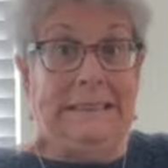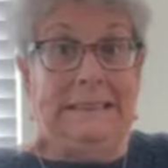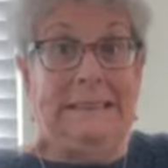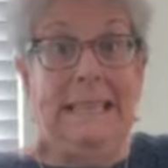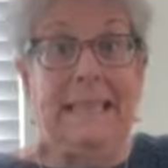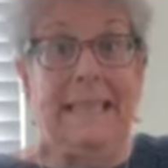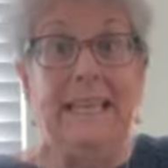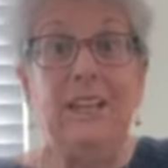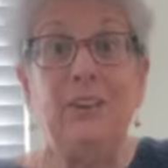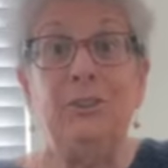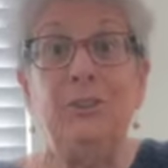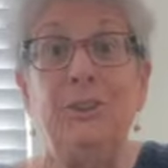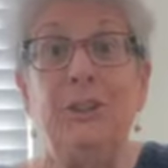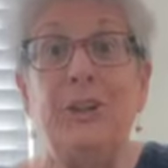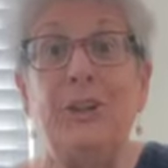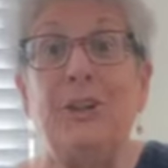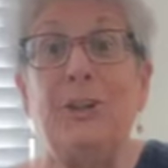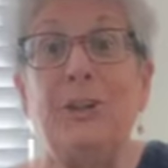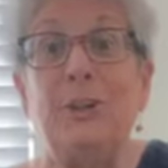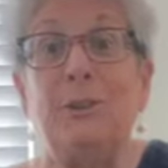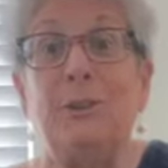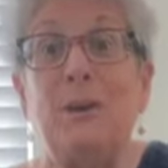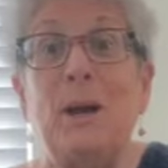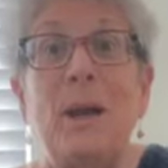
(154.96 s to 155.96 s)
I don't
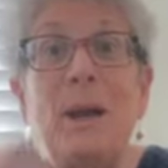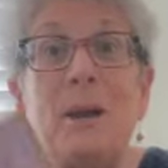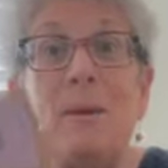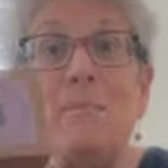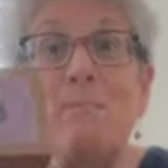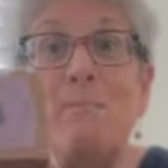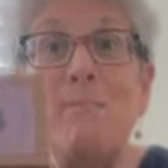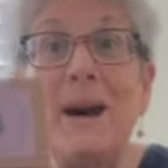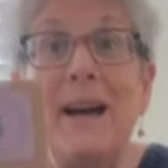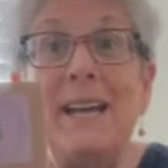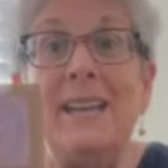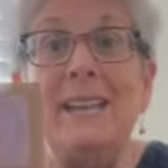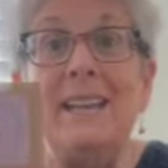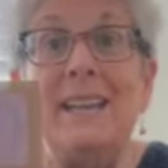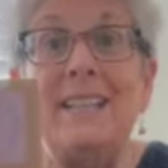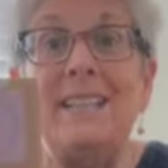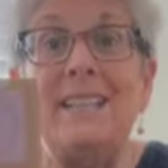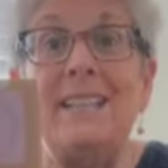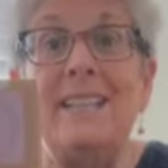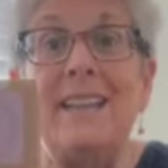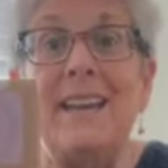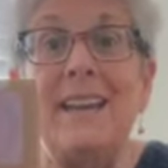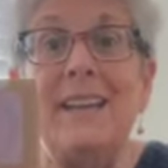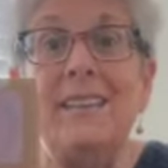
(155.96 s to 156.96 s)
know. But it's
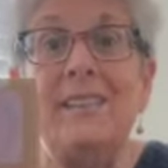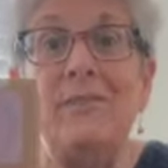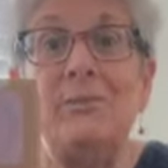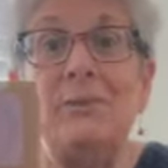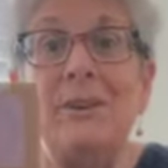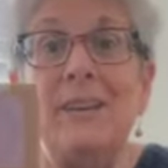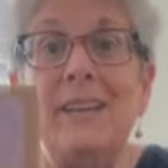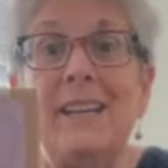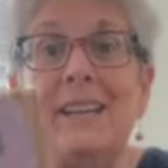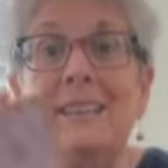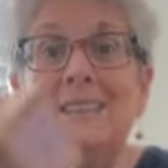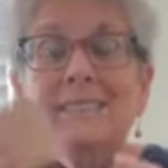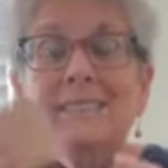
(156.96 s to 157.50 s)
day 3.